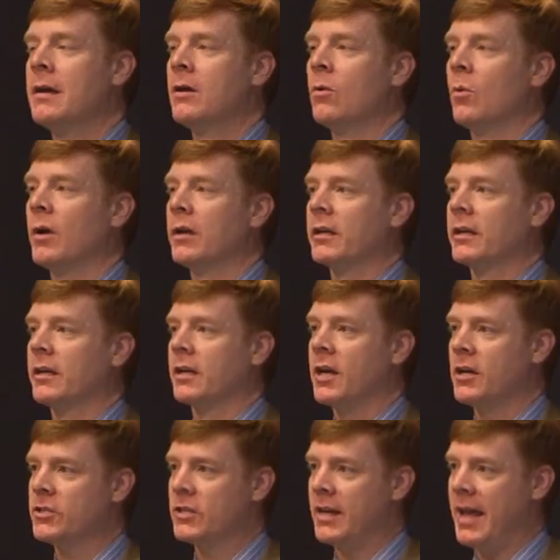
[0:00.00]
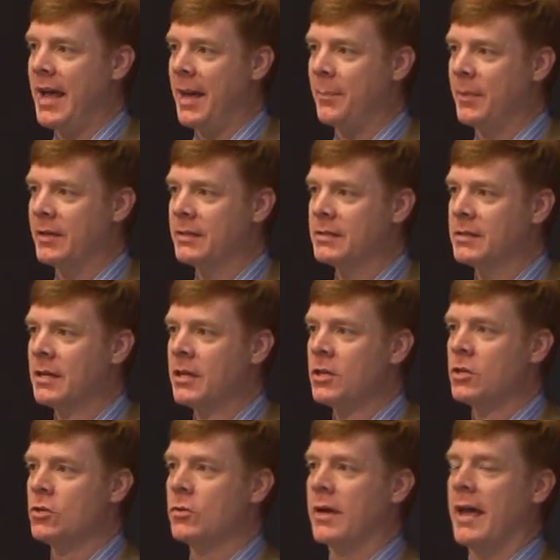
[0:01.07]
When a concussion happens,
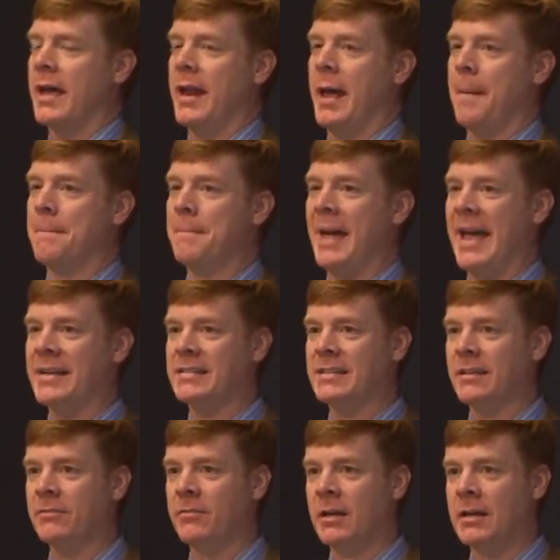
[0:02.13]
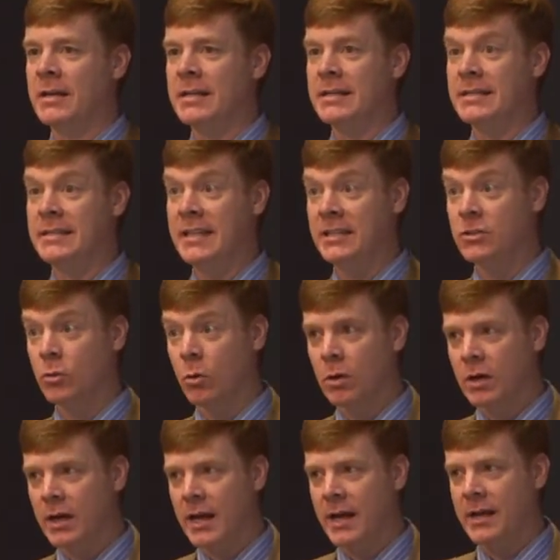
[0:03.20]
you get a massive
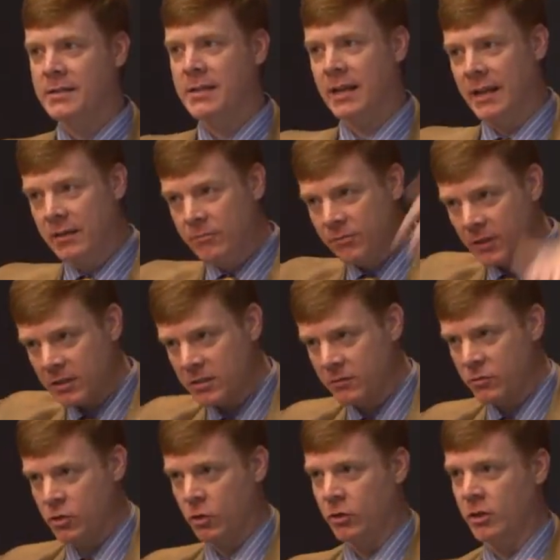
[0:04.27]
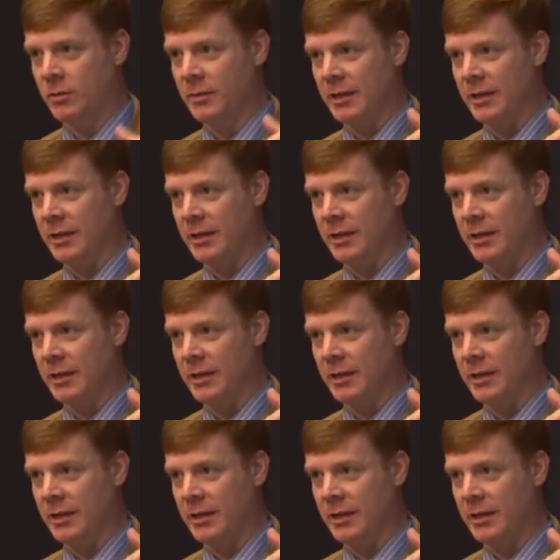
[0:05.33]
disorganized influx of sodium